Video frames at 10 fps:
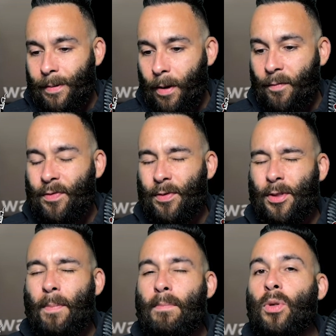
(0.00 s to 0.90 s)
of
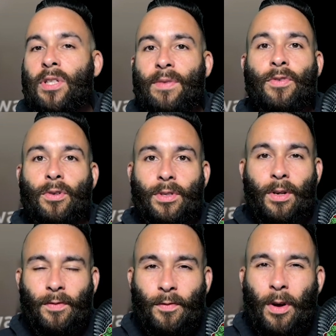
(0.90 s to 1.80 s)
the multiverse
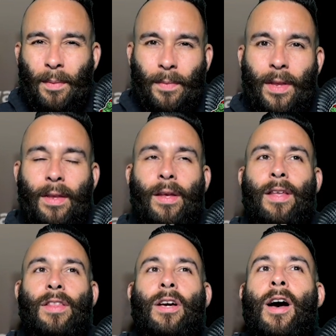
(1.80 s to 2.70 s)
of
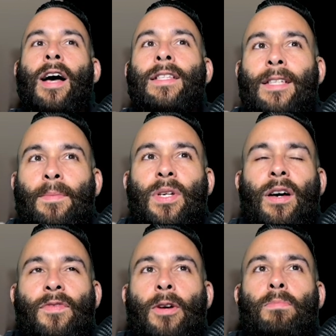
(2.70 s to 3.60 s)
the concept
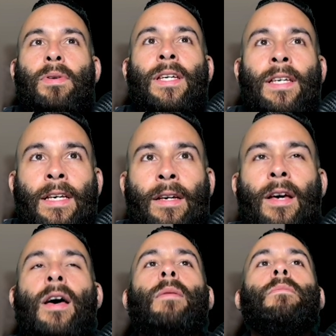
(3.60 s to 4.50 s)
of there being
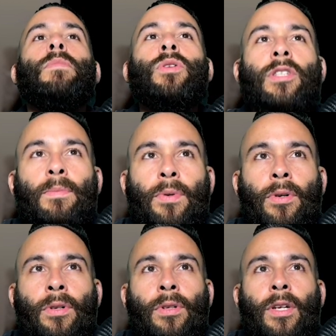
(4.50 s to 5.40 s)

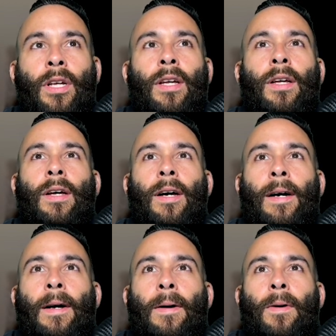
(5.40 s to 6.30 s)
multiple
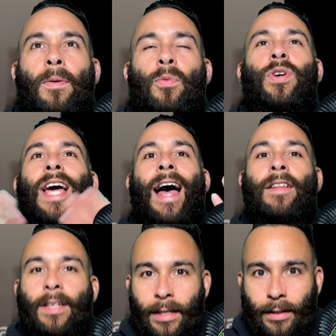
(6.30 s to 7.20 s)
uh,
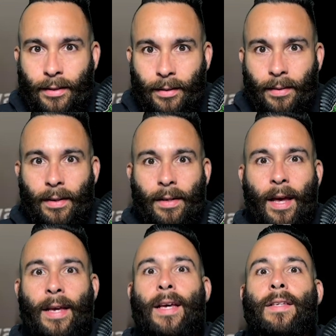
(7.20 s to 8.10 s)
realities,
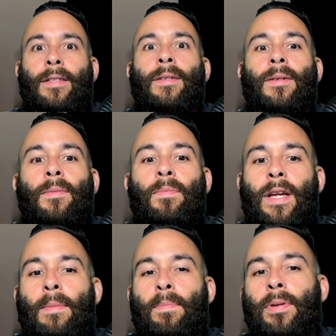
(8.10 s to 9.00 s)
I guess
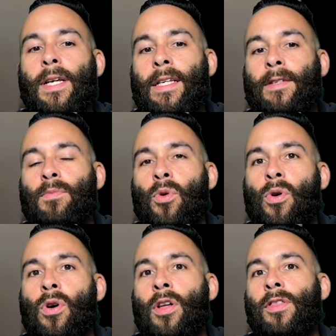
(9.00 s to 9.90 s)
but it plays
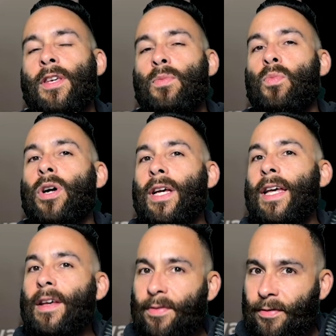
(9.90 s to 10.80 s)
more on the what
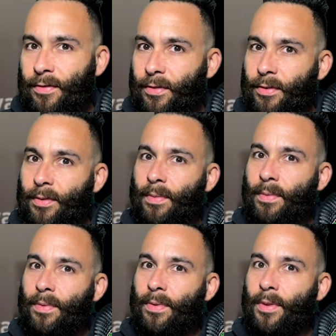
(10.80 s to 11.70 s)
if.
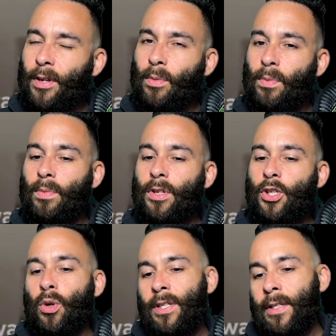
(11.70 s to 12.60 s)
You know, the
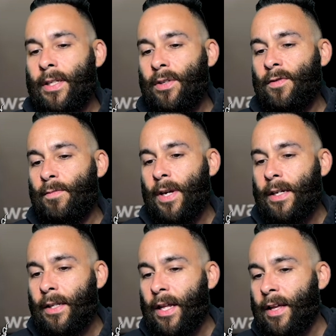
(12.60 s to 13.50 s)
choices that you've made
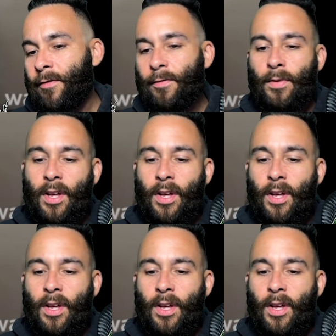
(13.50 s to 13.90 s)
in life,